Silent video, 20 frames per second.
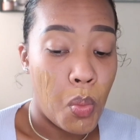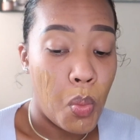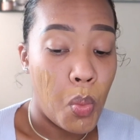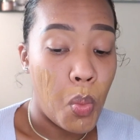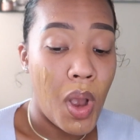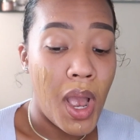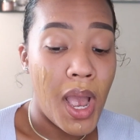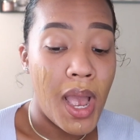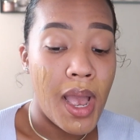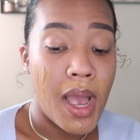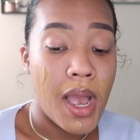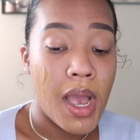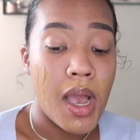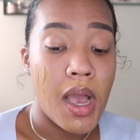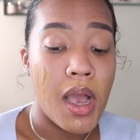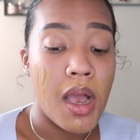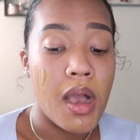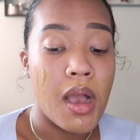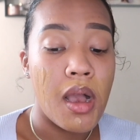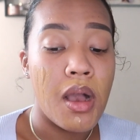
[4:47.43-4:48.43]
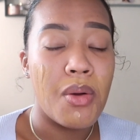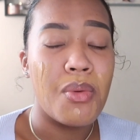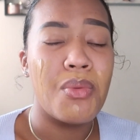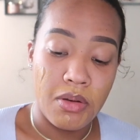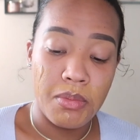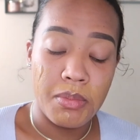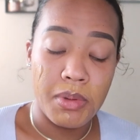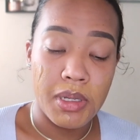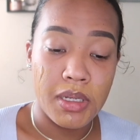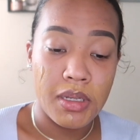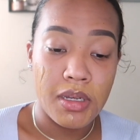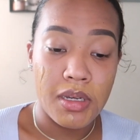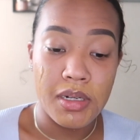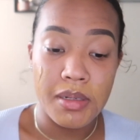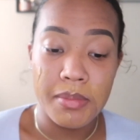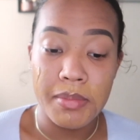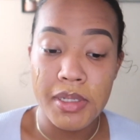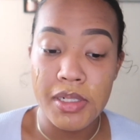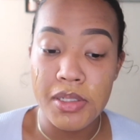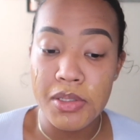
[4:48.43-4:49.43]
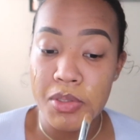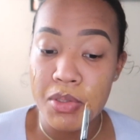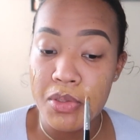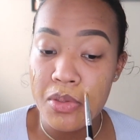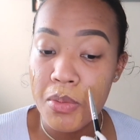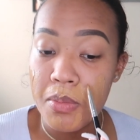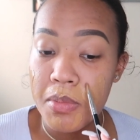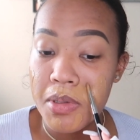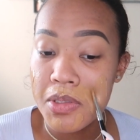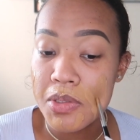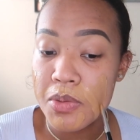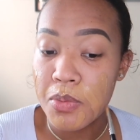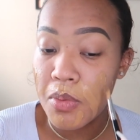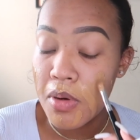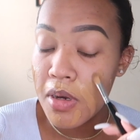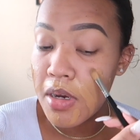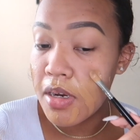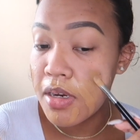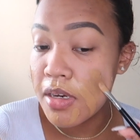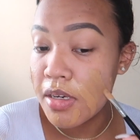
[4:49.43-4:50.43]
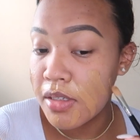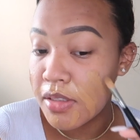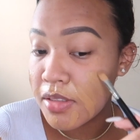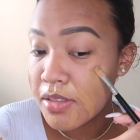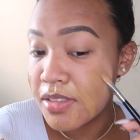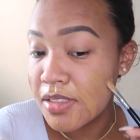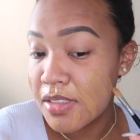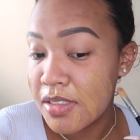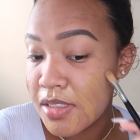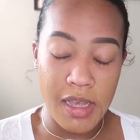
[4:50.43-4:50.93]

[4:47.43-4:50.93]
wow, oh my god, I made it so much worse.